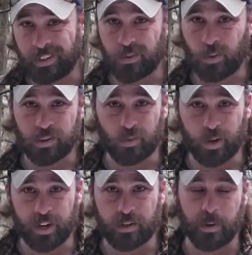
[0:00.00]
least once a
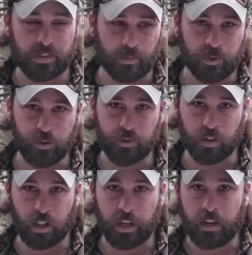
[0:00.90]
week, depends how much you're
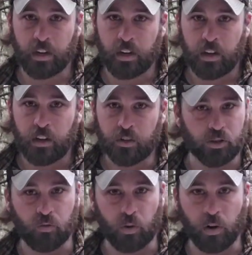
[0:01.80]
using the light,
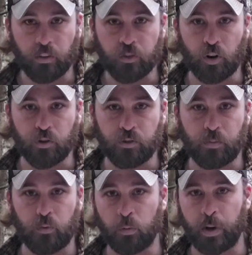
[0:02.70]
just throw it on the charger
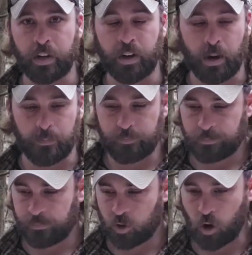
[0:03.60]
before bedtime,
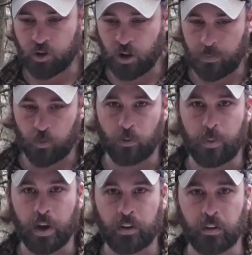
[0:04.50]
charge it up, throw it
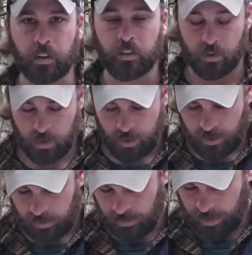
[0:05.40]
back in the